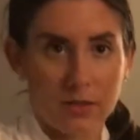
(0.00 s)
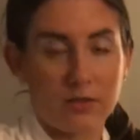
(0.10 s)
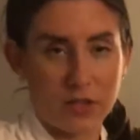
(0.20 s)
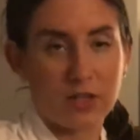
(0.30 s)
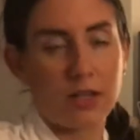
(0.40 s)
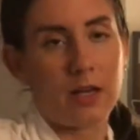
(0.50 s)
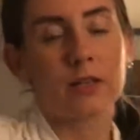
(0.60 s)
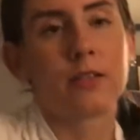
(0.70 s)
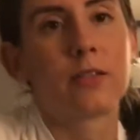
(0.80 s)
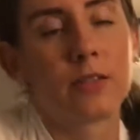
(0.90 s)
I think you yeah.
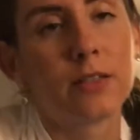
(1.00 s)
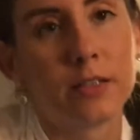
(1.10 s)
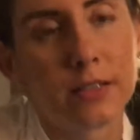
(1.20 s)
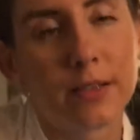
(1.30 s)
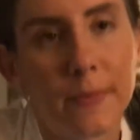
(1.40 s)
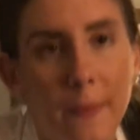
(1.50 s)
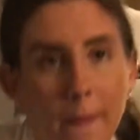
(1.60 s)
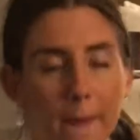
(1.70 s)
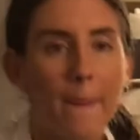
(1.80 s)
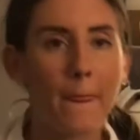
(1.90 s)
did a really good job, though.
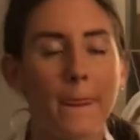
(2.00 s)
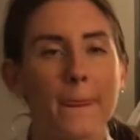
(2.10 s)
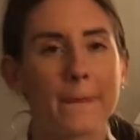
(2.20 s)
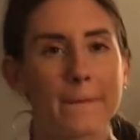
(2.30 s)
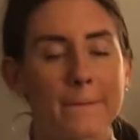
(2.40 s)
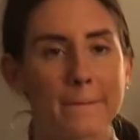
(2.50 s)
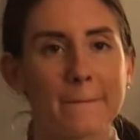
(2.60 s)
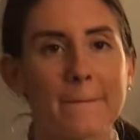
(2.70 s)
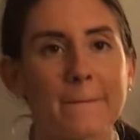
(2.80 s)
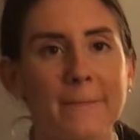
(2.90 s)
I really enjoyed your
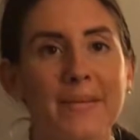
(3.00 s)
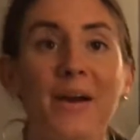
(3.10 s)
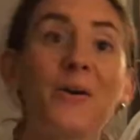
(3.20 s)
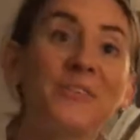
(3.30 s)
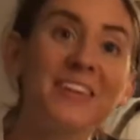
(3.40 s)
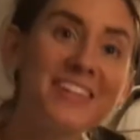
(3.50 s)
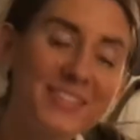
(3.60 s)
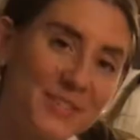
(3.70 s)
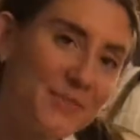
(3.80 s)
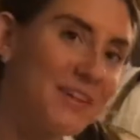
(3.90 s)
performance. Oh, thank
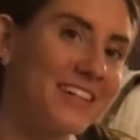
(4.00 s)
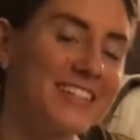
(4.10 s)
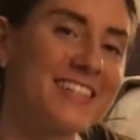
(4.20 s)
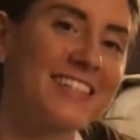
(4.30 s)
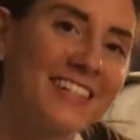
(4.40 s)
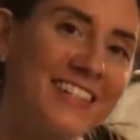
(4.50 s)
you so much.